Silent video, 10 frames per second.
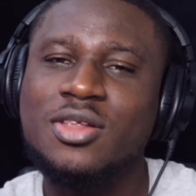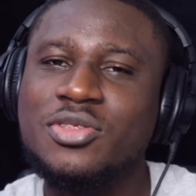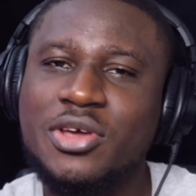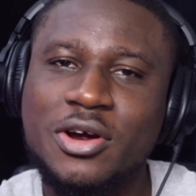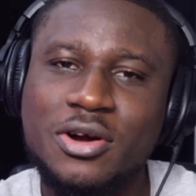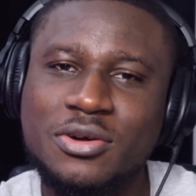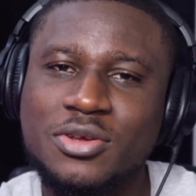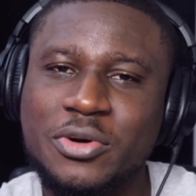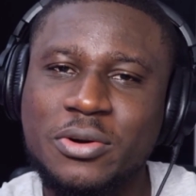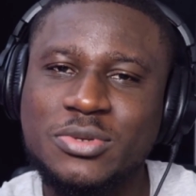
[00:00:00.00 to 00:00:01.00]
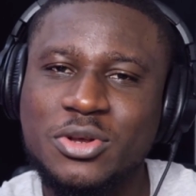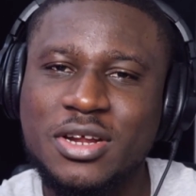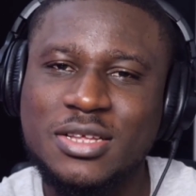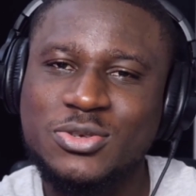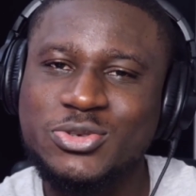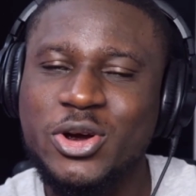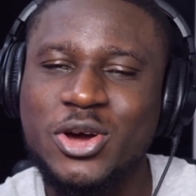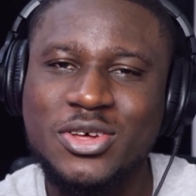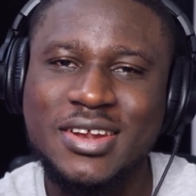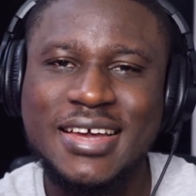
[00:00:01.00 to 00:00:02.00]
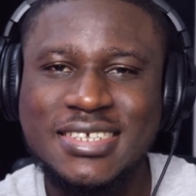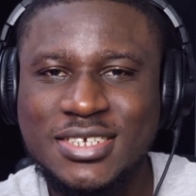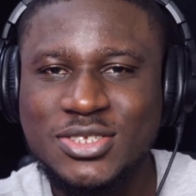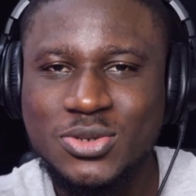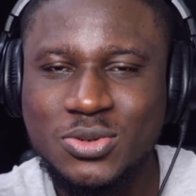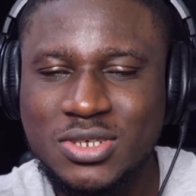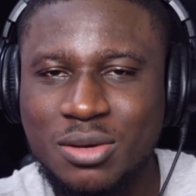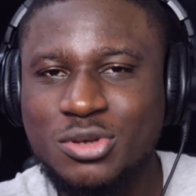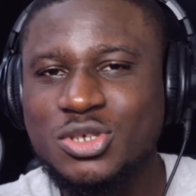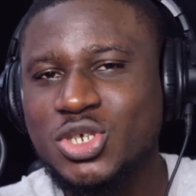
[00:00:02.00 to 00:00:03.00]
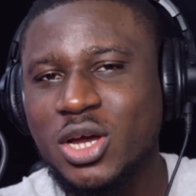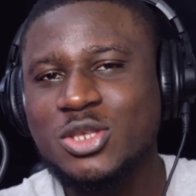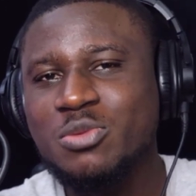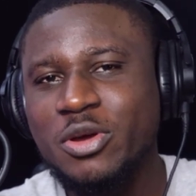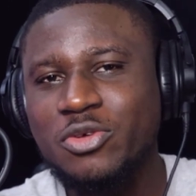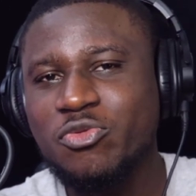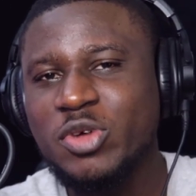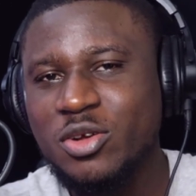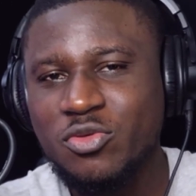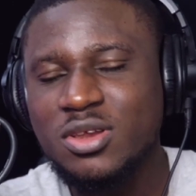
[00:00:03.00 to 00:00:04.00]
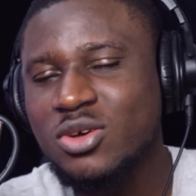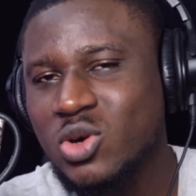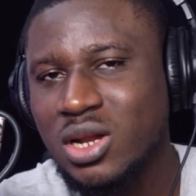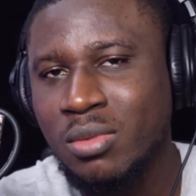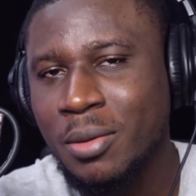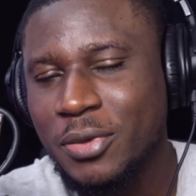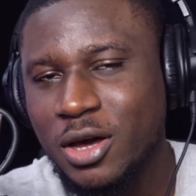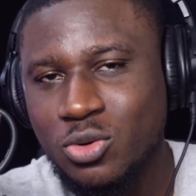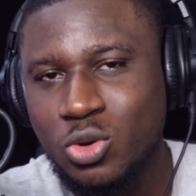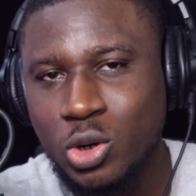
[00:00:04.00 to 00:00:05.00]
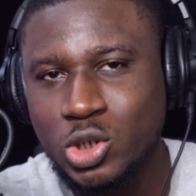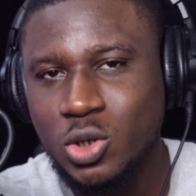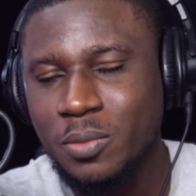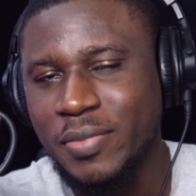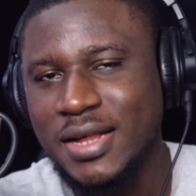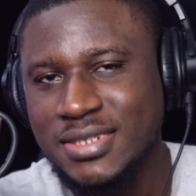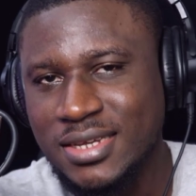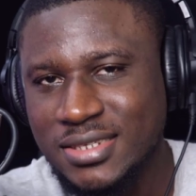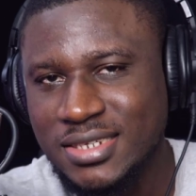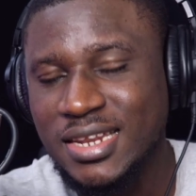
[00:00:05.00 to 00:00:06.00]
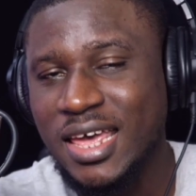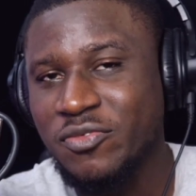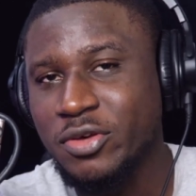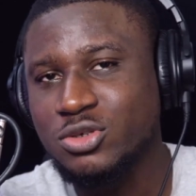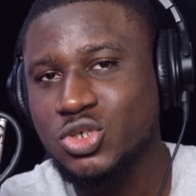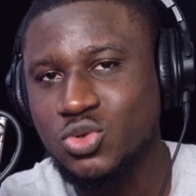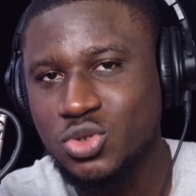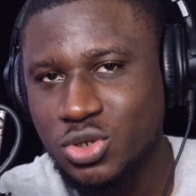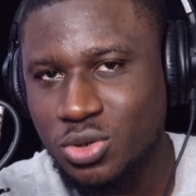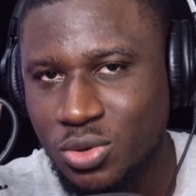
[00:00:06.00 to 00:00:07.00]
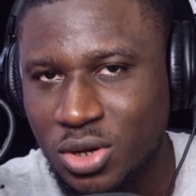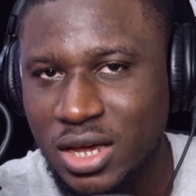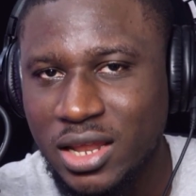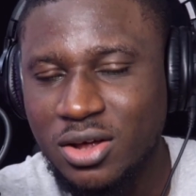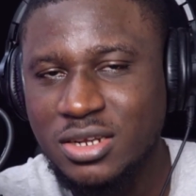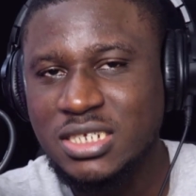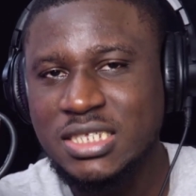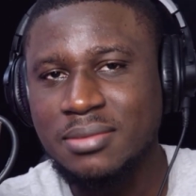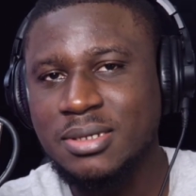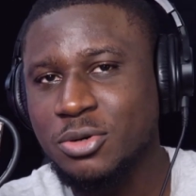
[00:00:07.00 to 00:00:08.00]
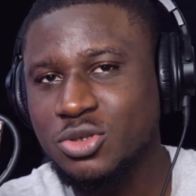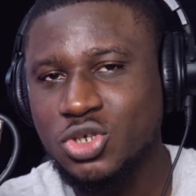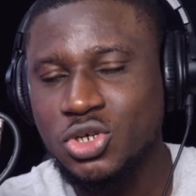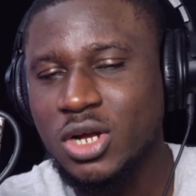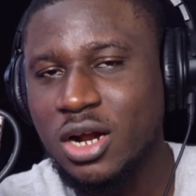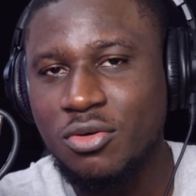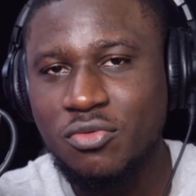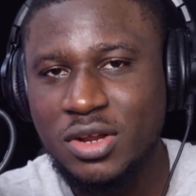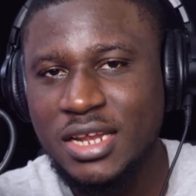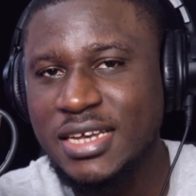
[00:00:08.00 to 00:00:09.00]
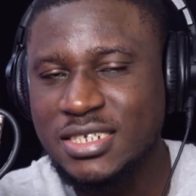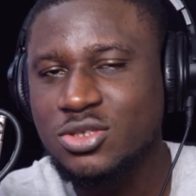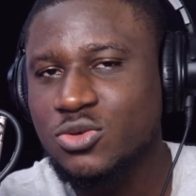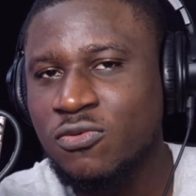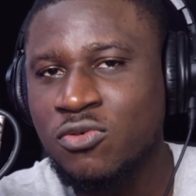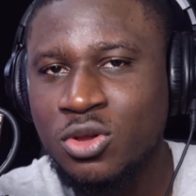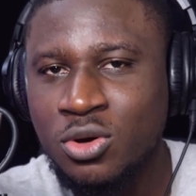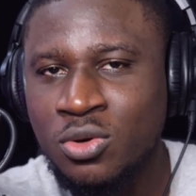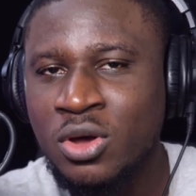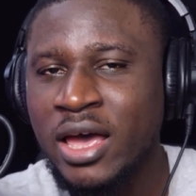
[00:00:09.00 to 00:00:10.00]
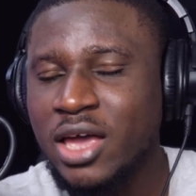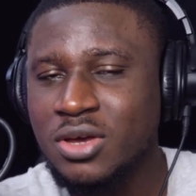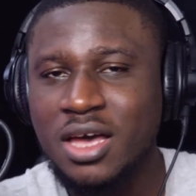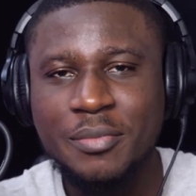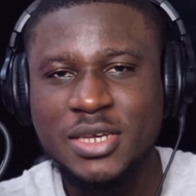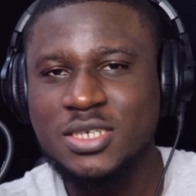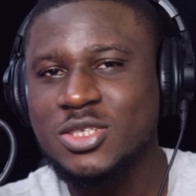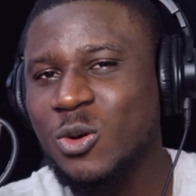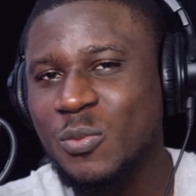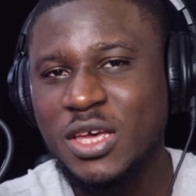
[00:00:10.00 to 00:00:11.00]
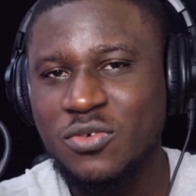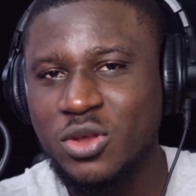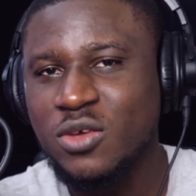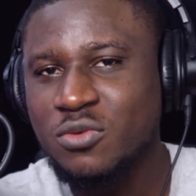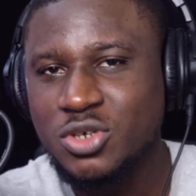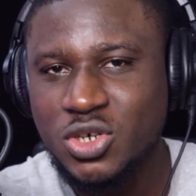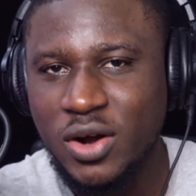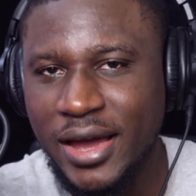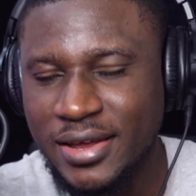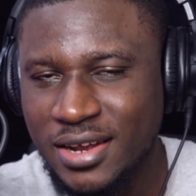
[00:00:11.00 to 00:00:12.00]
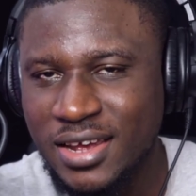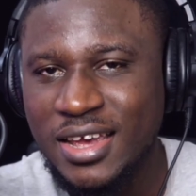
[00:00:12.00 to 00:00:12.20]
Hello there, you welcome to another tutorial on SC Tuts. I'm going to show you how to make really really good piano log drum patterns in FL Studio. Now these steps I'm going to show you are really easy to follow and you can mess it up even if you try.